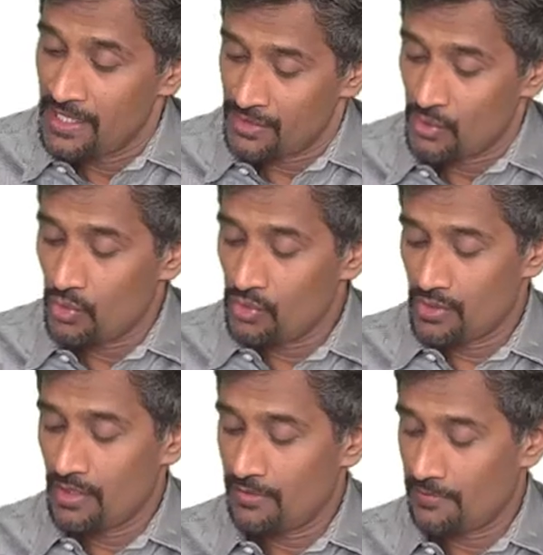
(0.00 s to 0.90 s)
So,
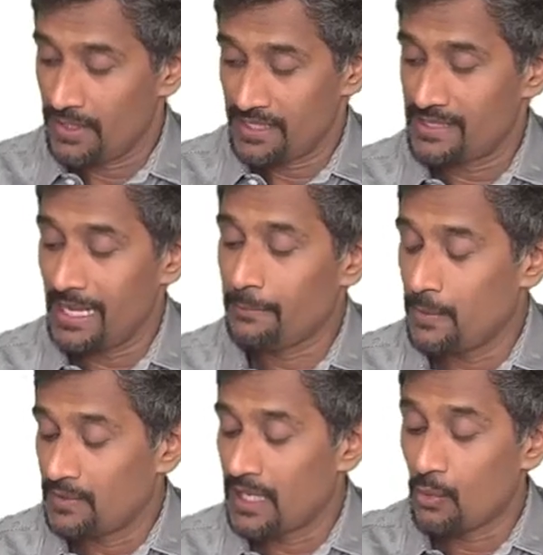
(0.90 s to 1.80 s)
for
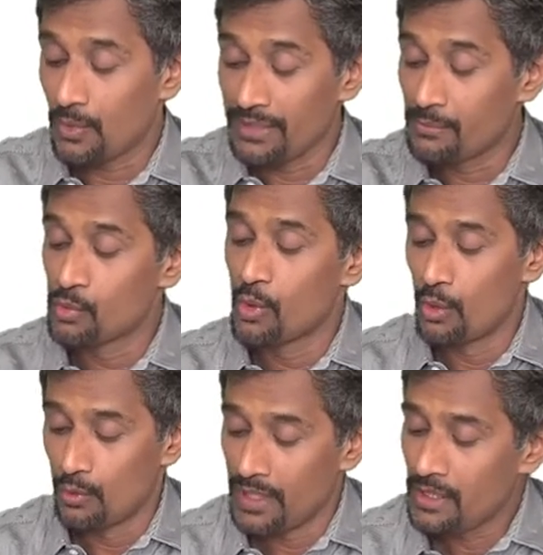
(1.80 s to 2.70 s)
example, now we move
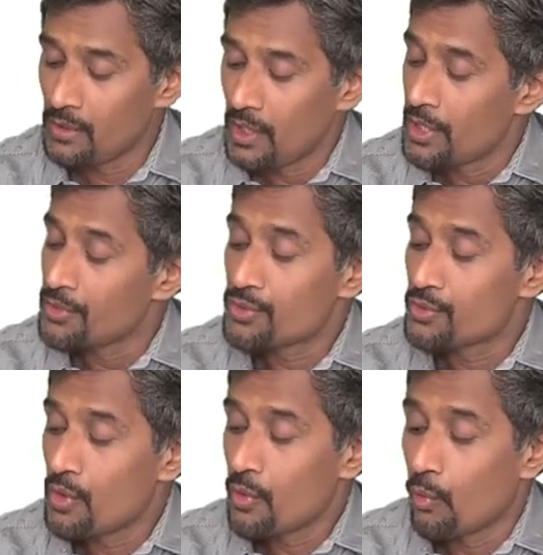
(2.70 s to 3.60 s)
over
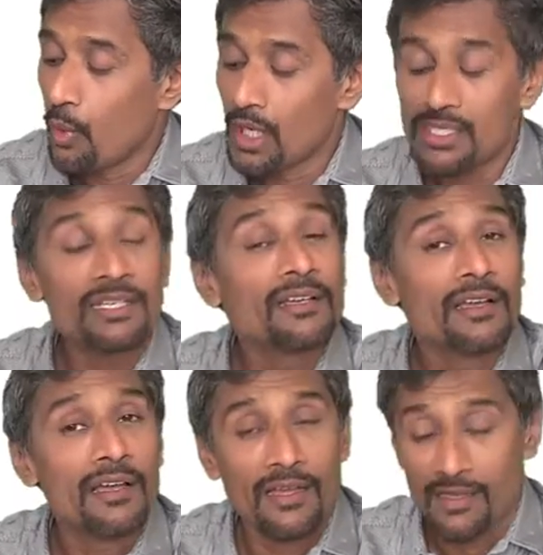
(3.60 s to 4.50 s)
to what
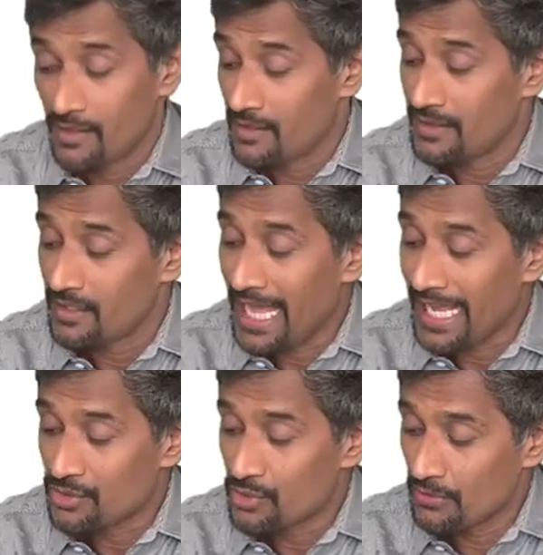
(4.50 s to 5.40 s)
the
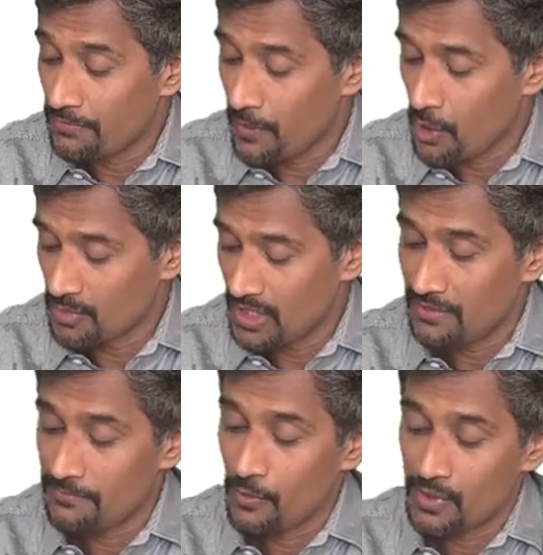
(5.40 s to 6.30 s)
actual
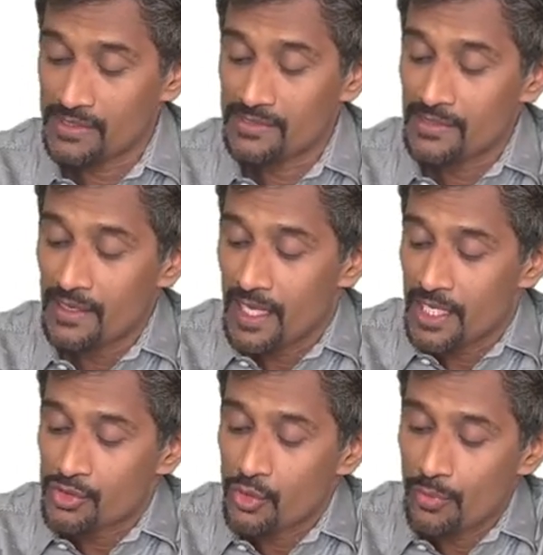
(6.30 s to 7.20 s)
formula for this.
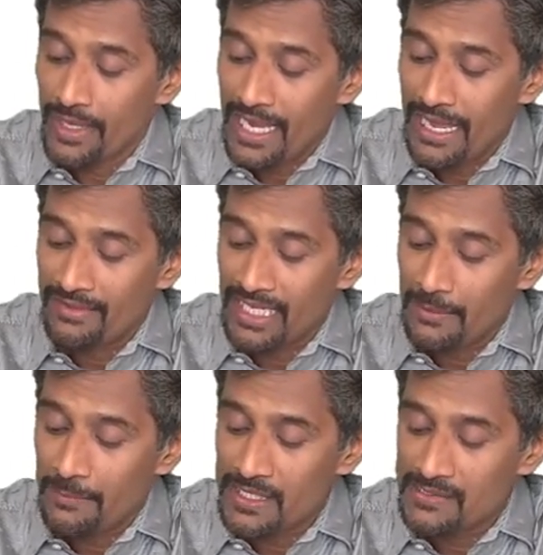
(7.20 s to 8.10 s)
So, we have an
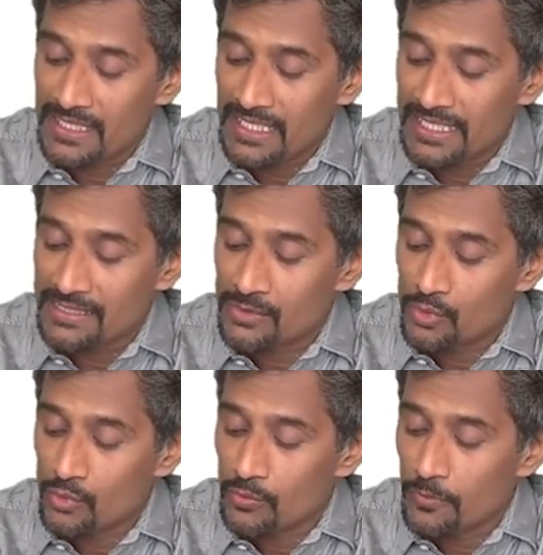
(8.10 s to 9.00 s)
AP series
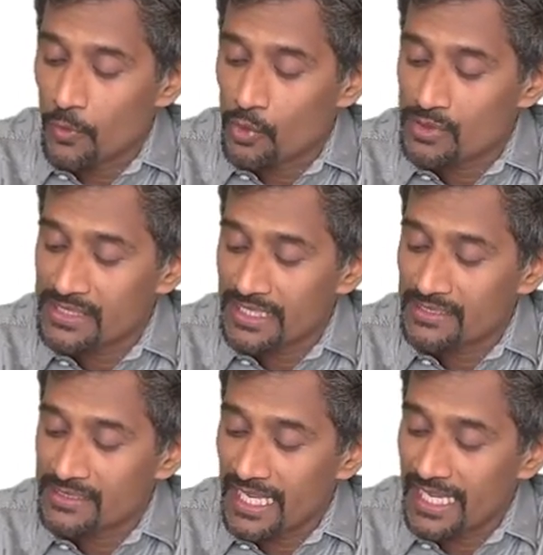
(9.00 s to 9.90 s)
2, 4,
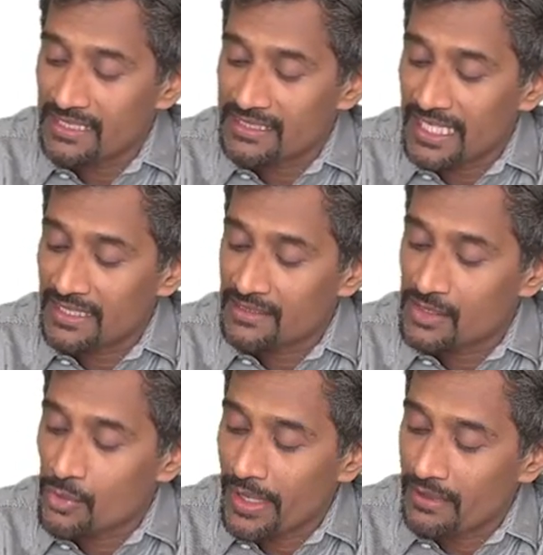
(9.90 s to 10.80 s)
6, 8, 10,
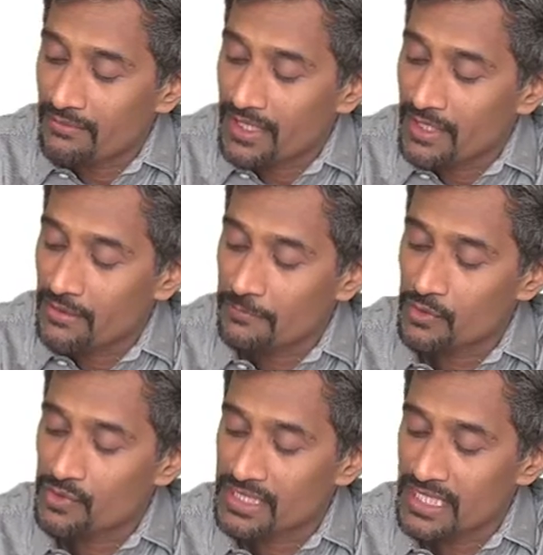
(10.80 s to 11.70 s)
12. Here, if
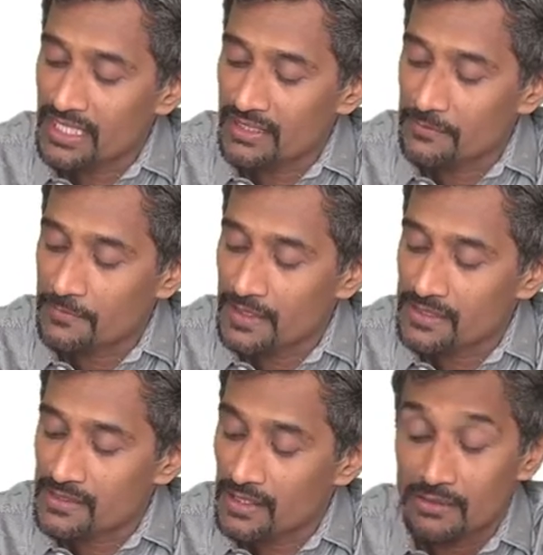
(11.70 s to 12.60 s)
you see, the
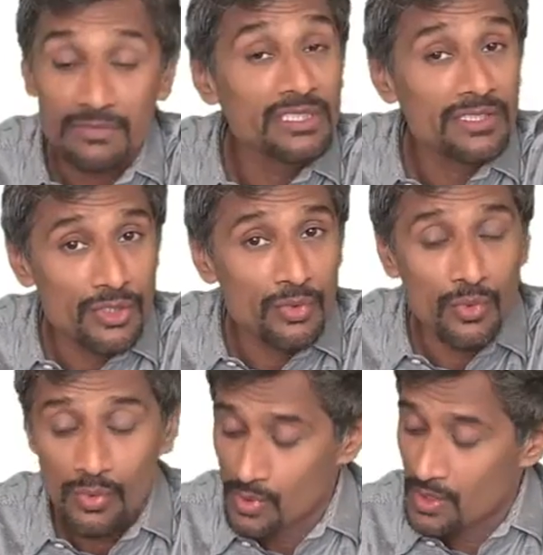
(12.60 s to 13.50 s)
first term is 2